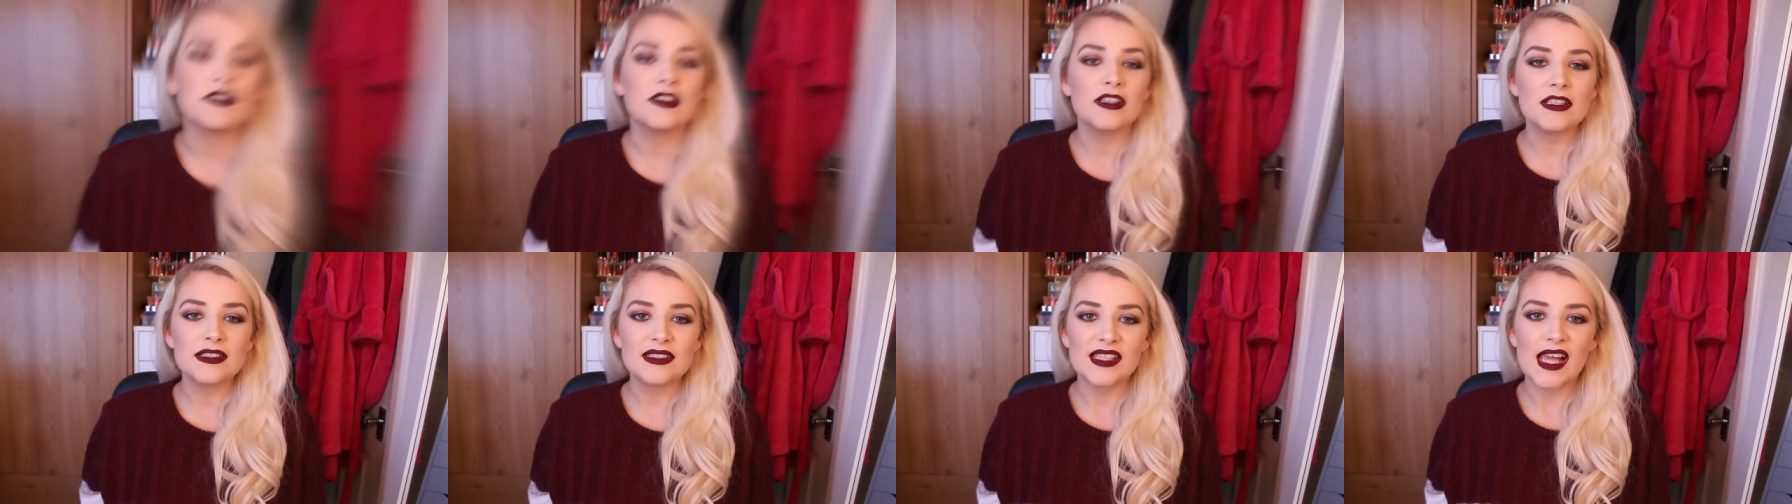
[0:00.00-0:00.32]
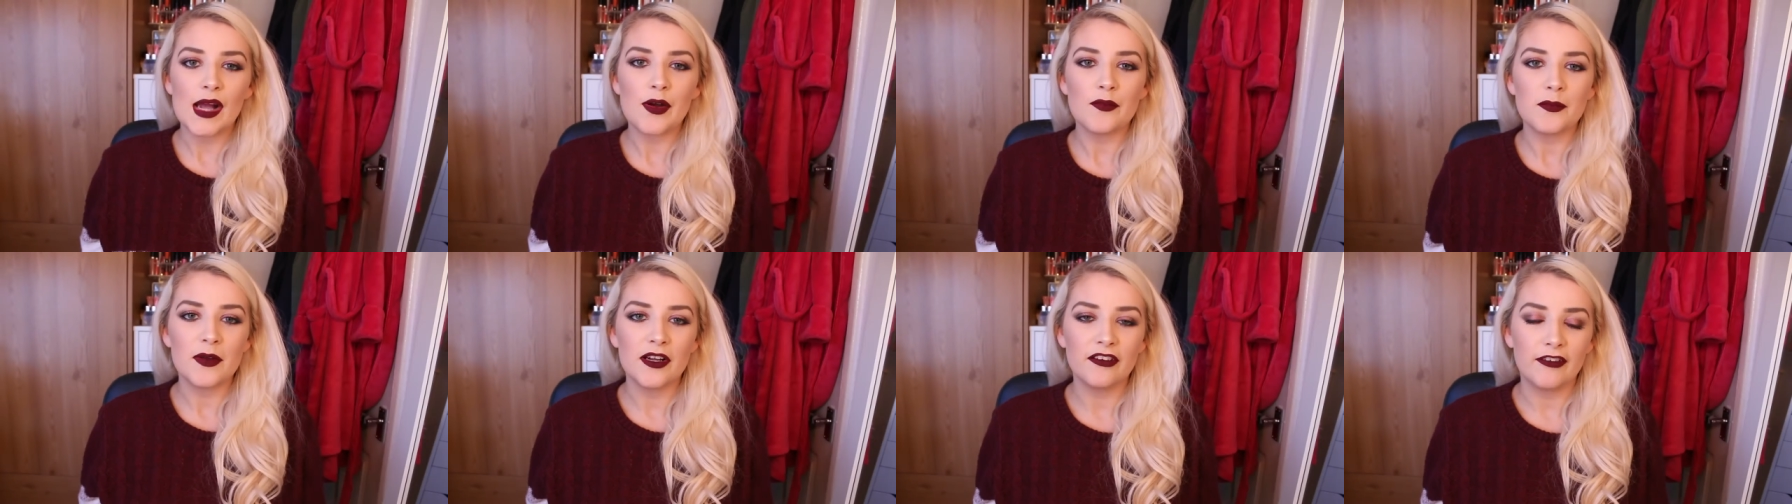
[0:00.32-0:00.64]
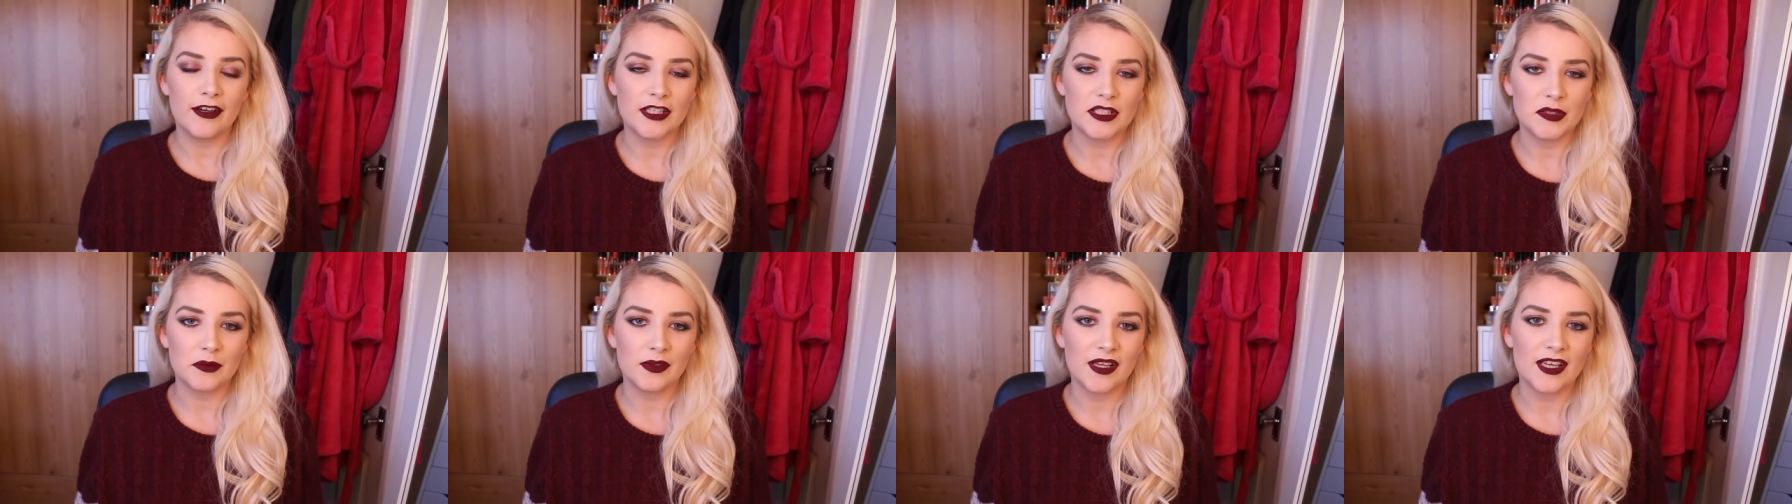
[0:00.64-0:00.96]
I'm going to start with my
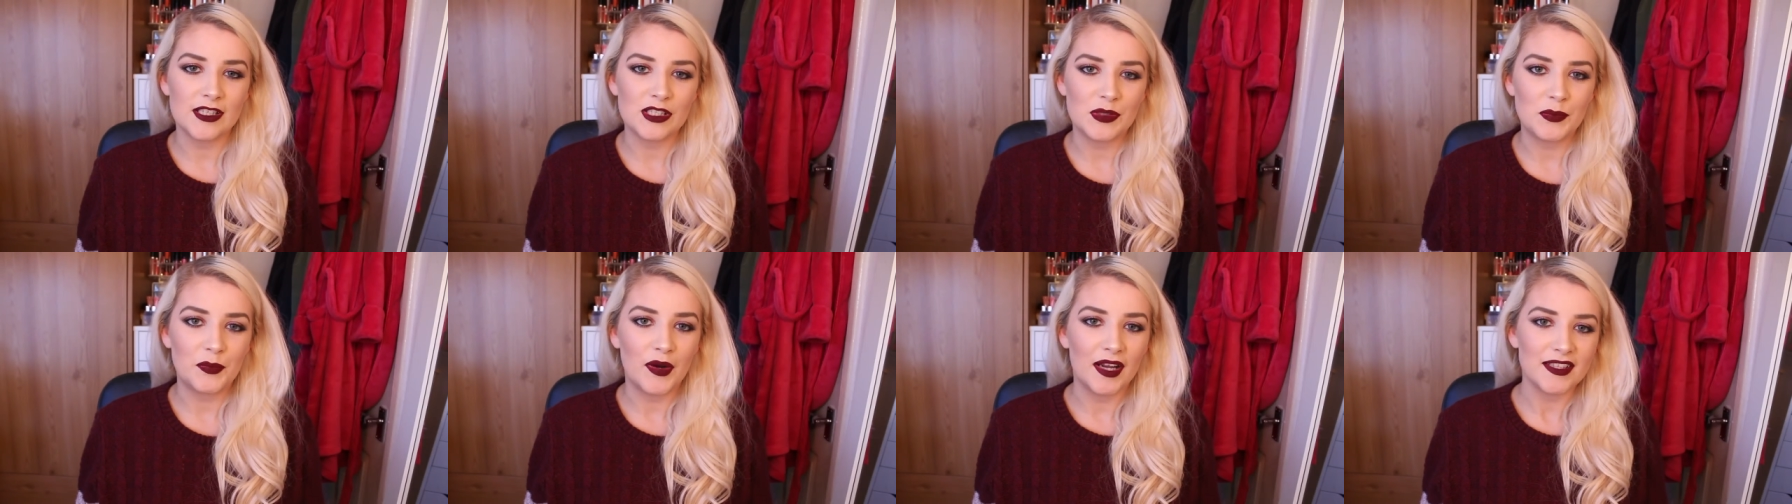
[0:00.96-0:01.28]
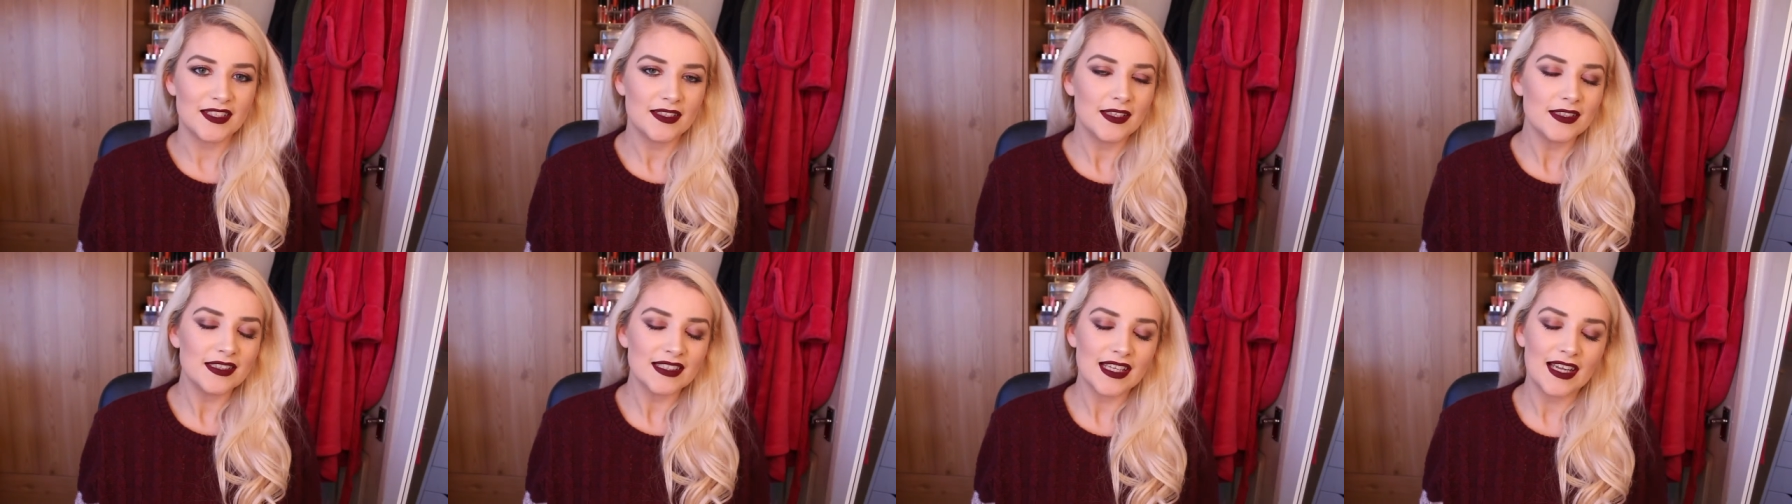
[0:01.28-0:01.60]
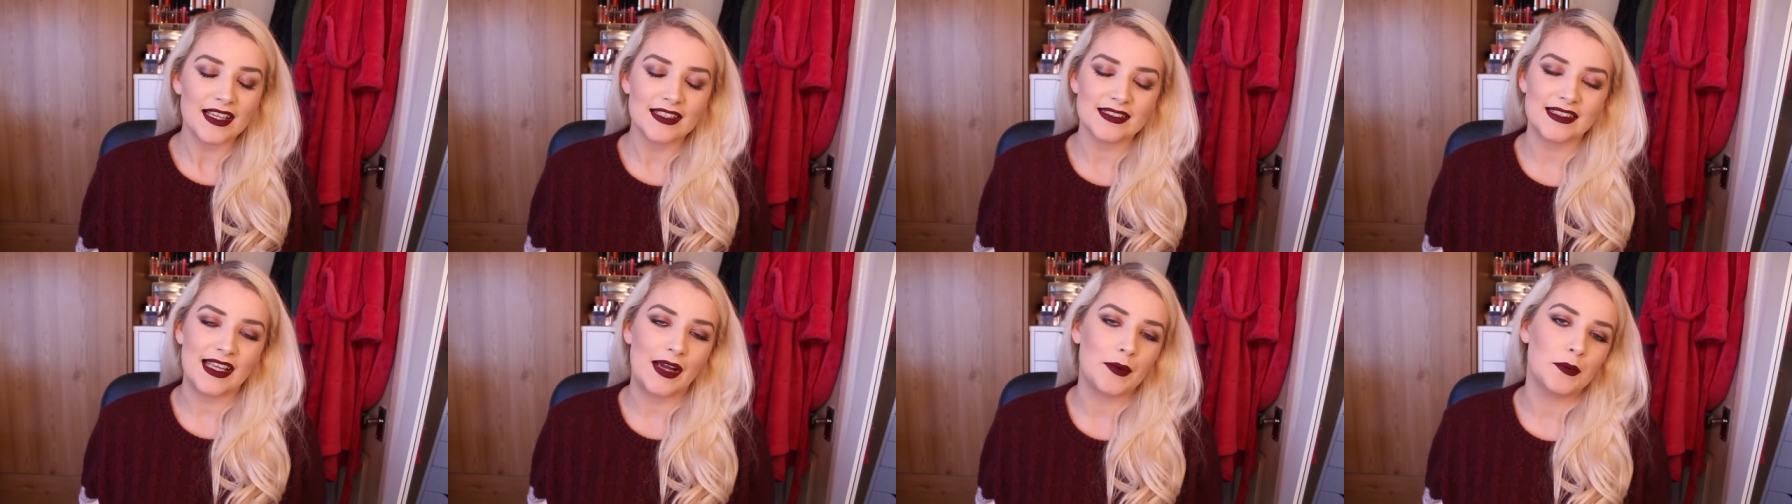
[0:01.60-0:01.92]
graduation presents
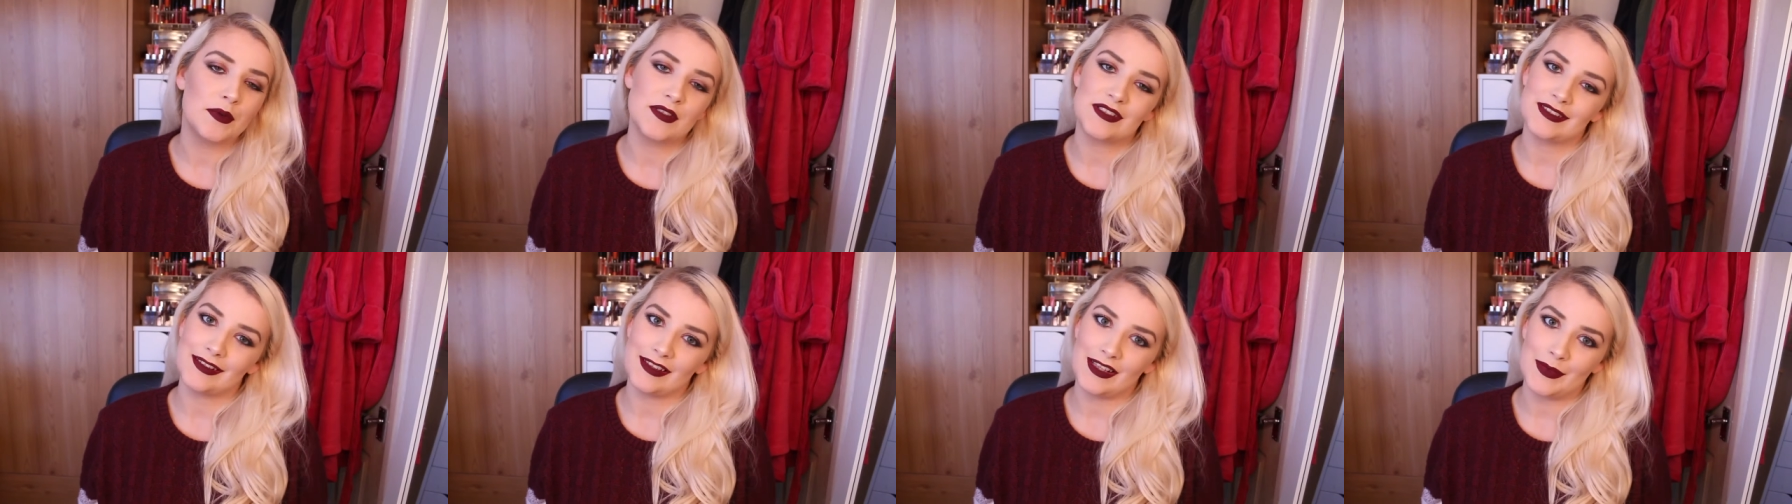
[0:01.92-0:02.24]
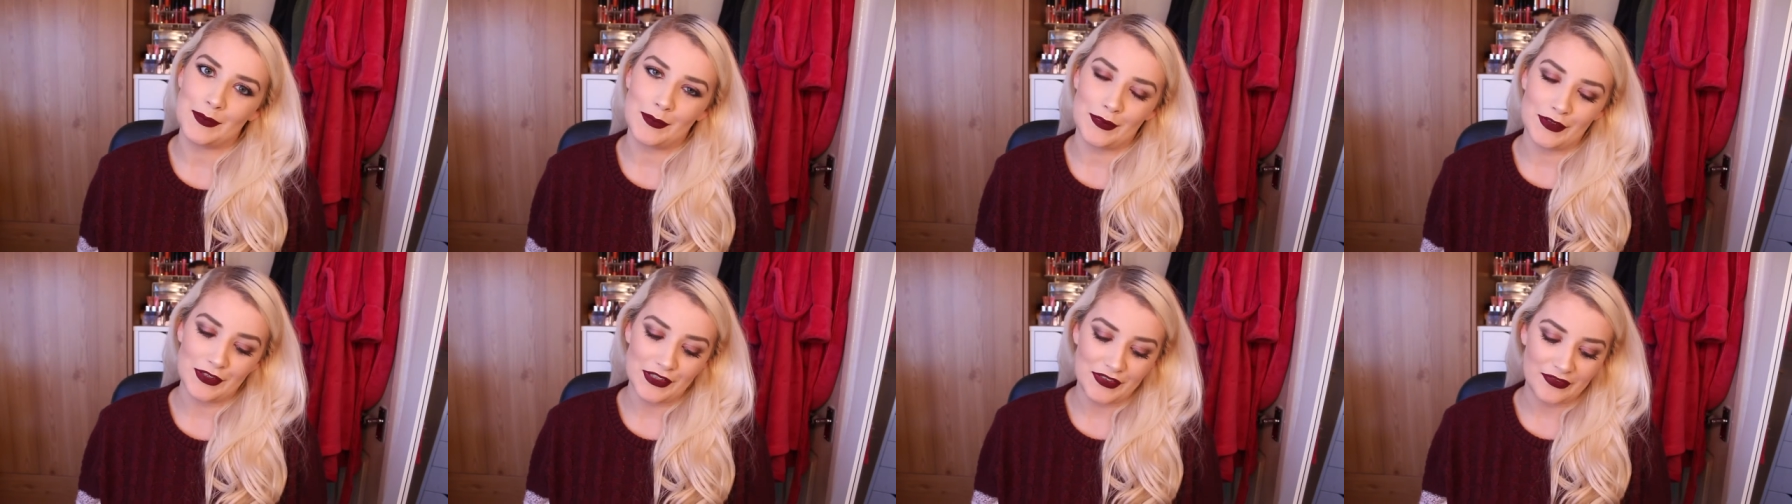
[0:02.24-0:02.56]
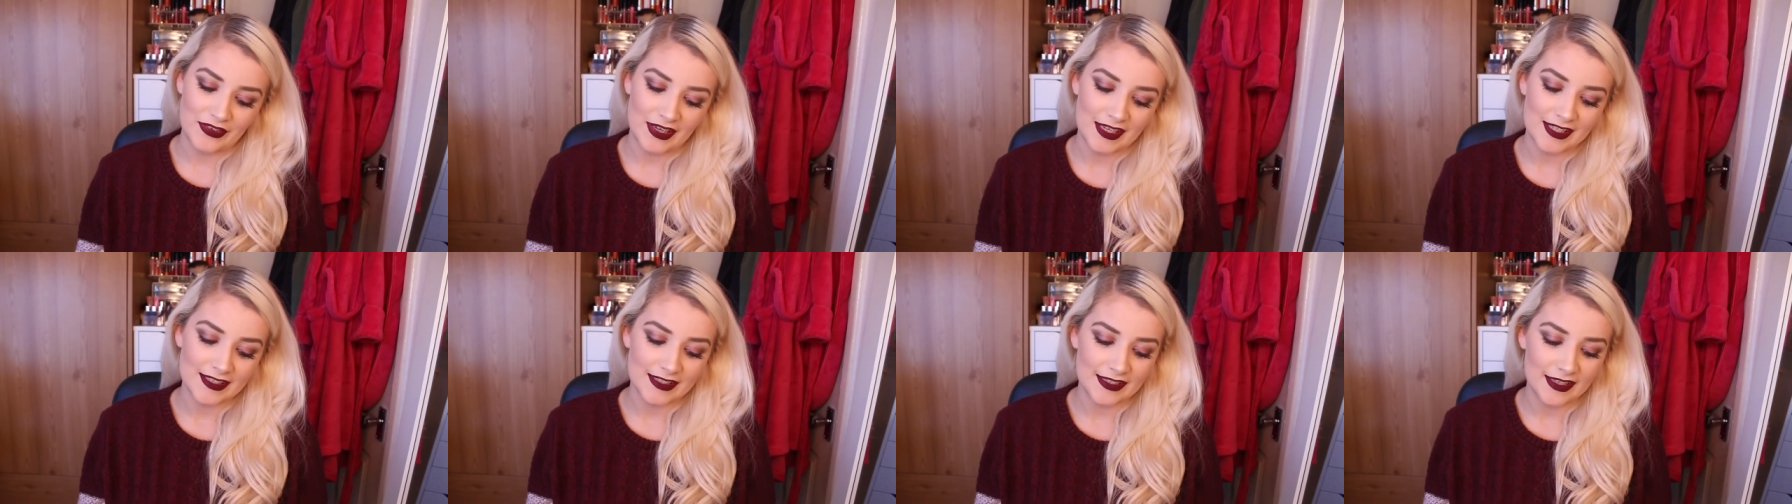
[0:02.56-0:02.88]
as that was the
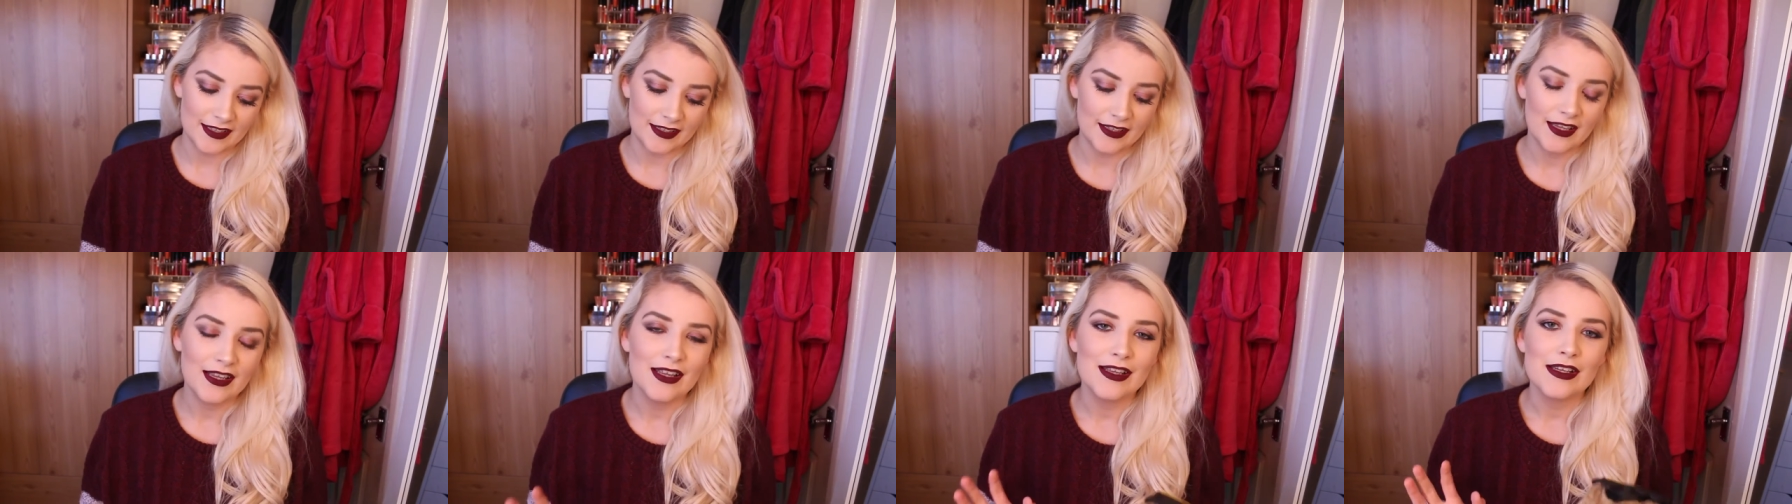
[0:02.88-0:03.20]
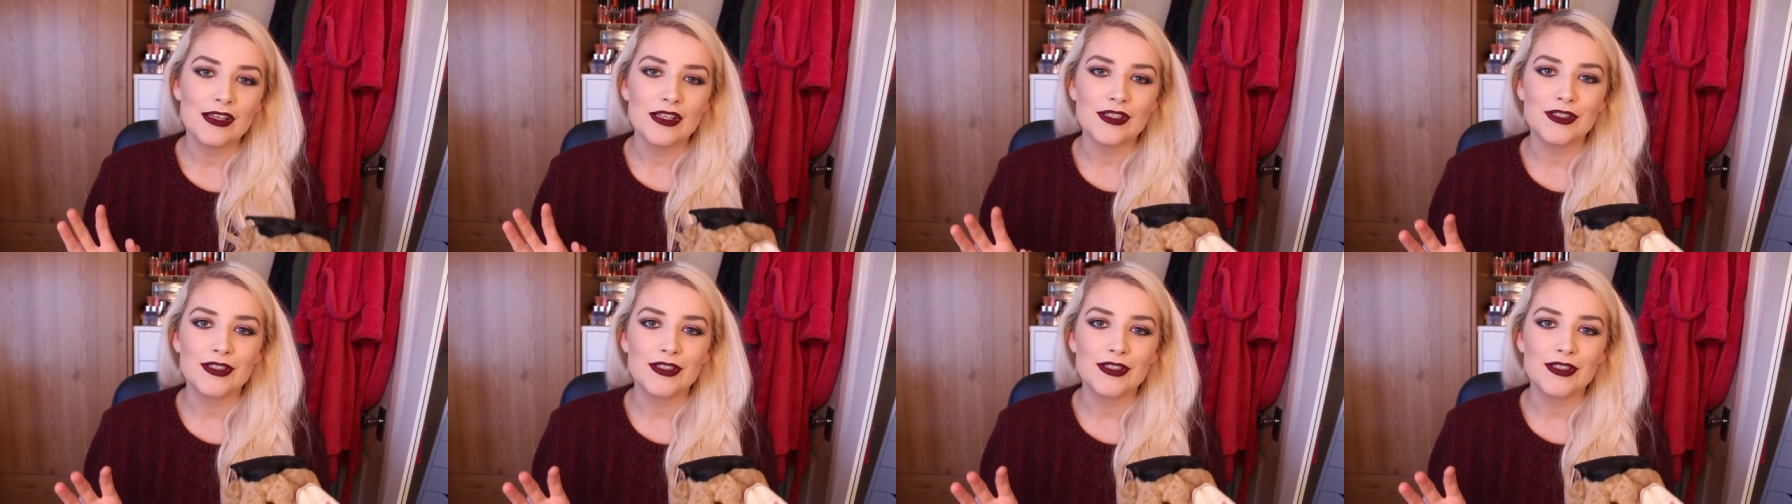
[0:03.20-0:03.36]
most recent.